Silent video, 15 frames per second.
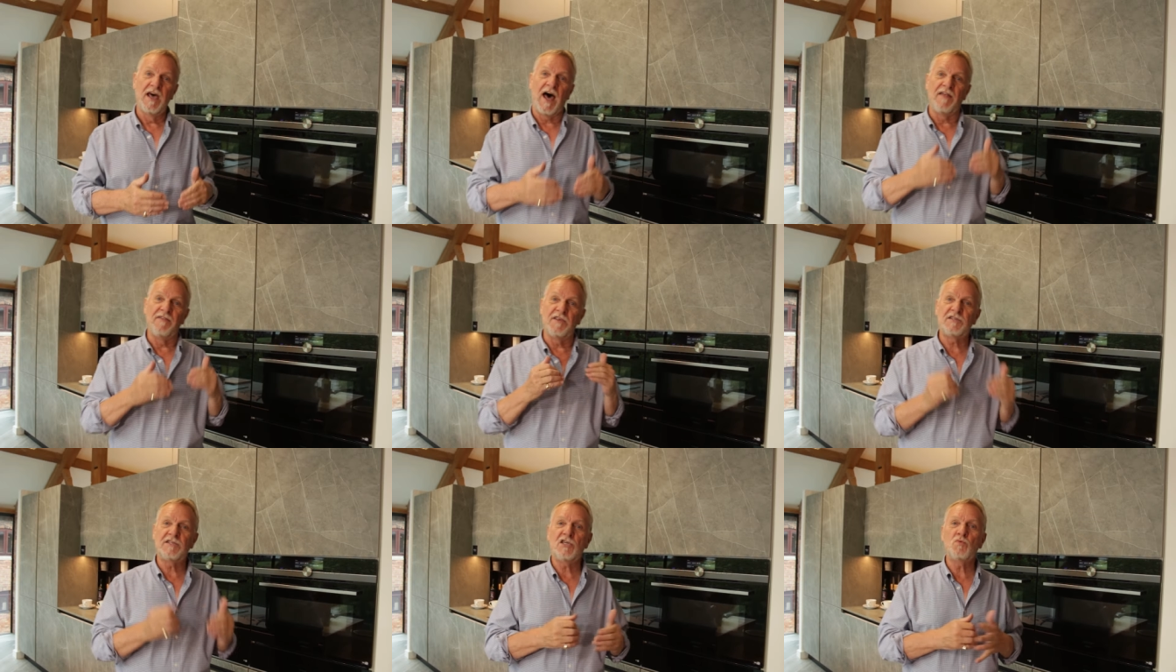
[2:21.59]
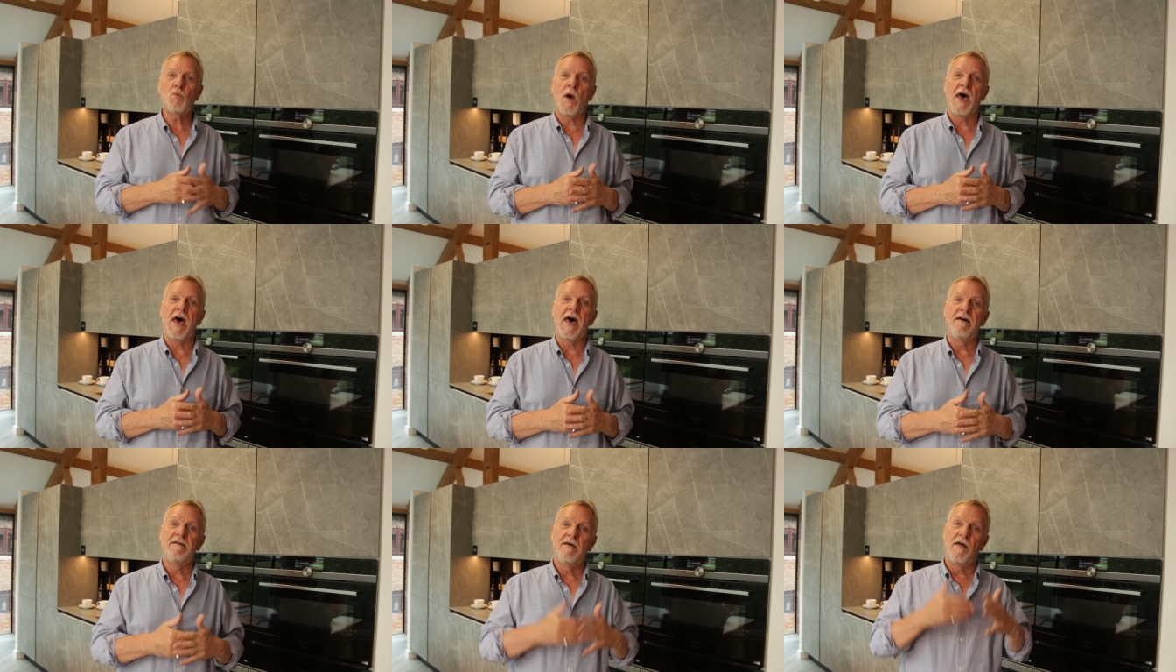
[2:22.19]
And this is
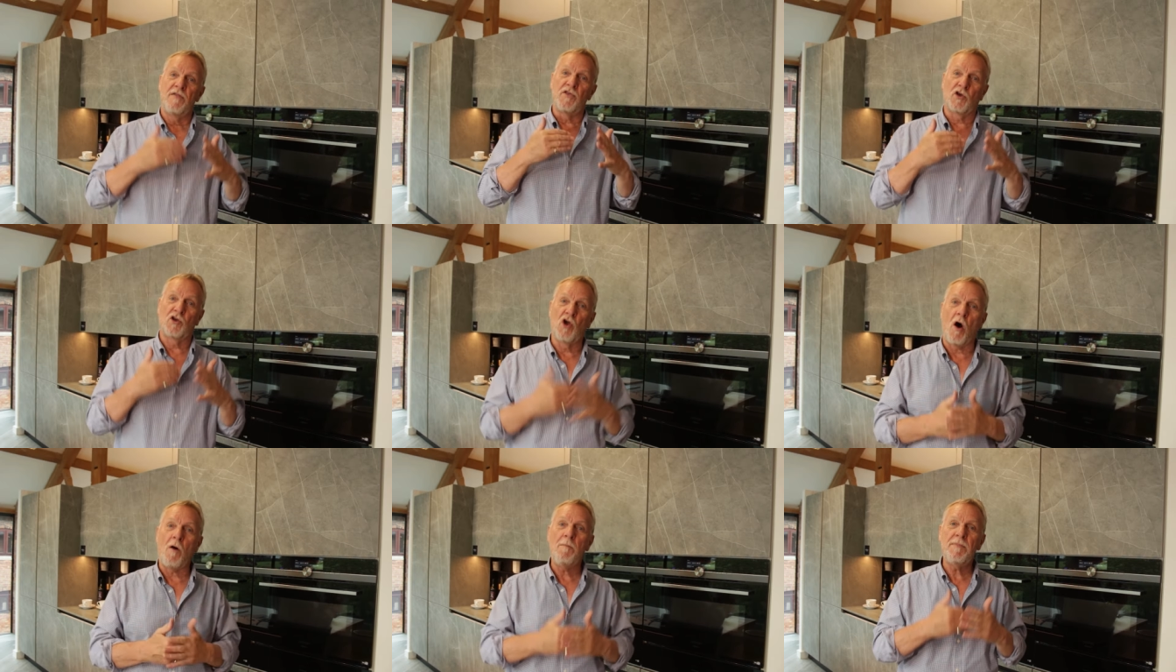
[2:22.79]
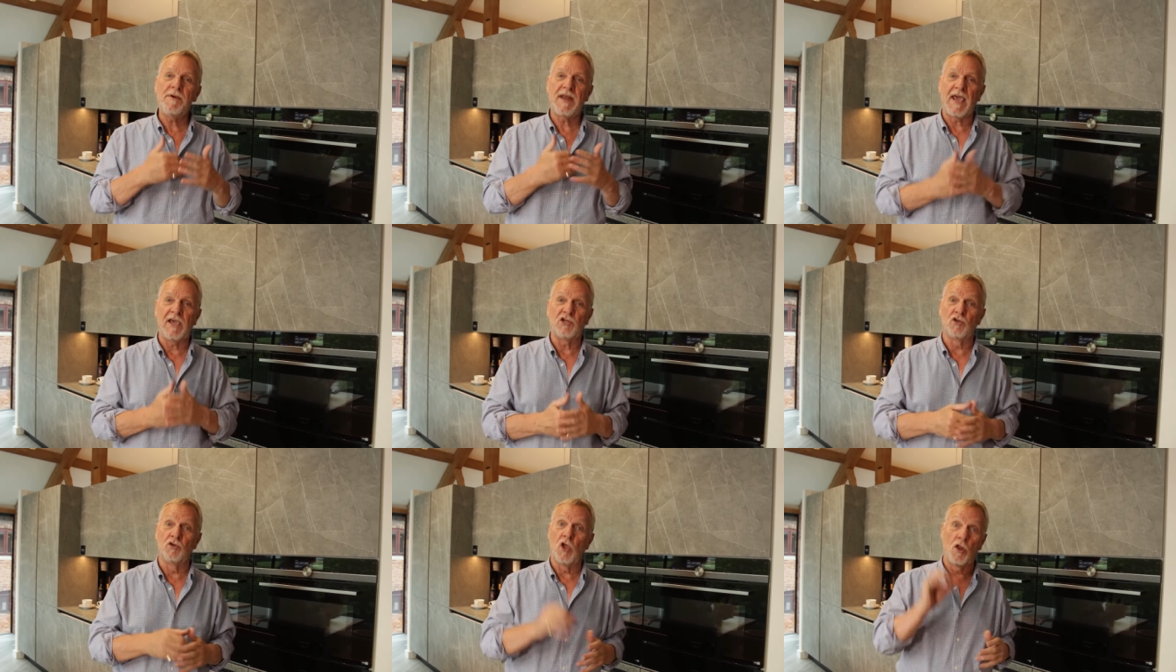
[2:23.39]
where the
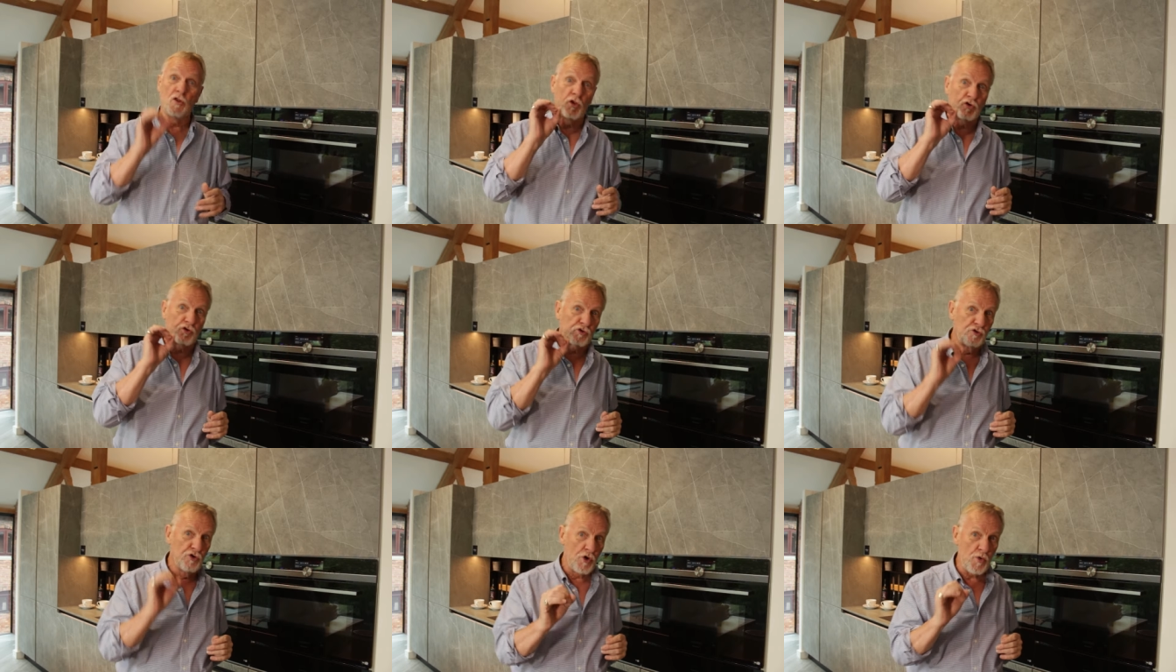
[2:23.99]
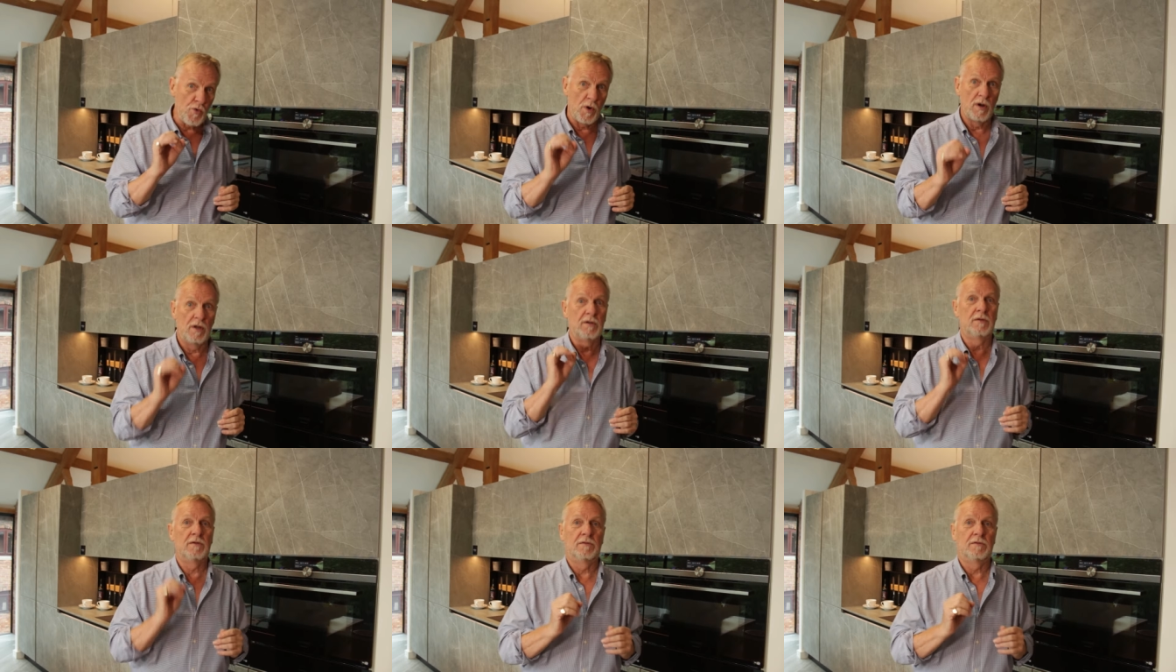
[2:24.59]
combination, the true,